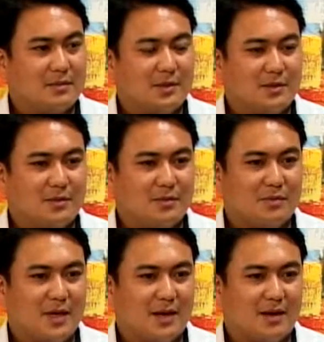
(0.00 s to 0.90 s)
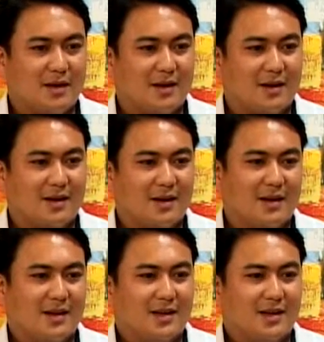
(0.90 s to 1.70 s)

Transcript: you know, make, uh,